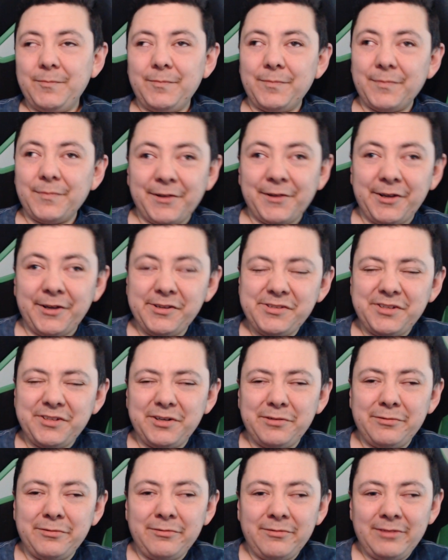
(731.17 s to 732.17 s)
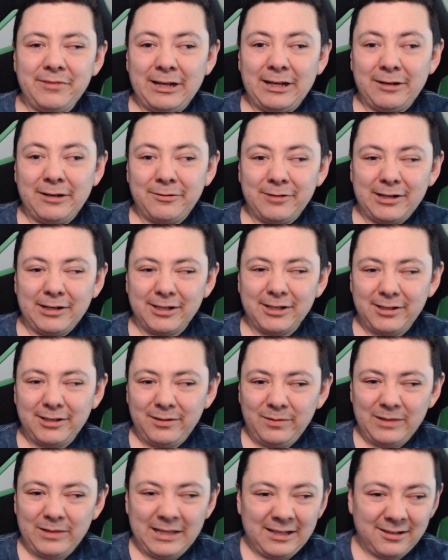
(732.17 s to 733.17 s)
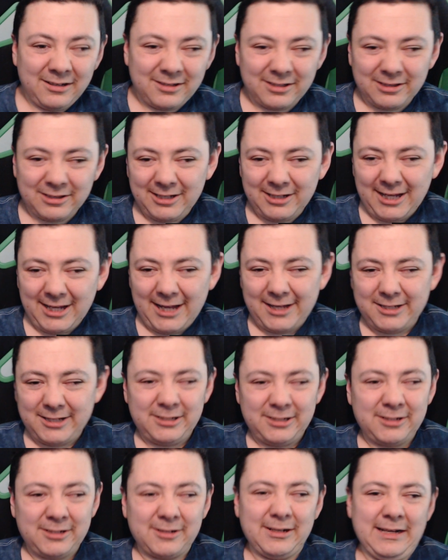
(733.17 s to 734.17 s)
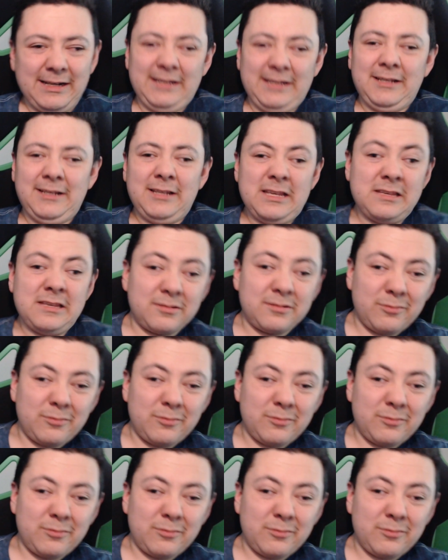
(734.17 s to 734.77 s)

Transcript: Also, you know, a good thing to look at here is,